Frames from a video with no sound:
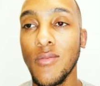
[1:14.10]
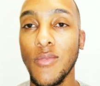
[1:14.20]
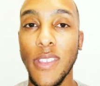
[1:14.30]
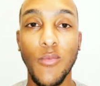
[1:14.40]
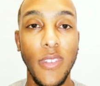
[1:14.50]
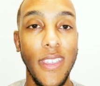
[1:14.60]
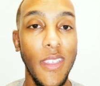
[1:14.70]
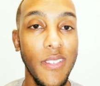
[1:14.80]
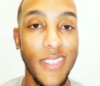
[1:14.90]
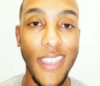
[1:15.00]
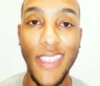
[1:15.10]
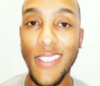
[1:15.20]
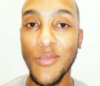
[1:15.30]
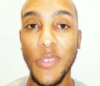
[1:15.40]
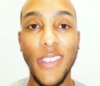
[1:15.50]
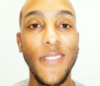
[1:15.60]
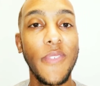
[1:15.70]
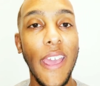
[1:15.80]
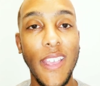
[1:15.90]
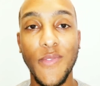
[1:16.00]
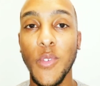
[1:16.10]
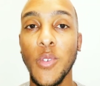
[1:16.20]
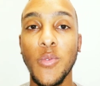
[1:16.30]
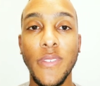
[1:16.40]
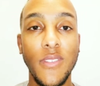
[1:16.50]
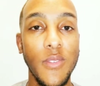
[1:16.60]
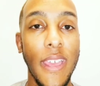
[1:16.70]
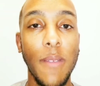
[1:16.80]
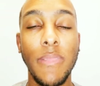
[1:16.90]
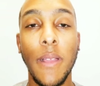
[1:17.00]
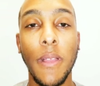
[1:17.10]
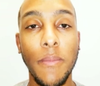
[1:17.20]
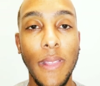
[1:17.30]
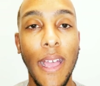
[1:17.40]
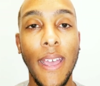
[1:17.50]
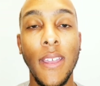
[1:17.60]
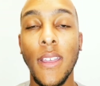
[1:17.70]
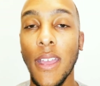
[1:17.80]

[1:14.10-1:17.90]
we eat things, we eat fast food, we do that, blah, blah, blah.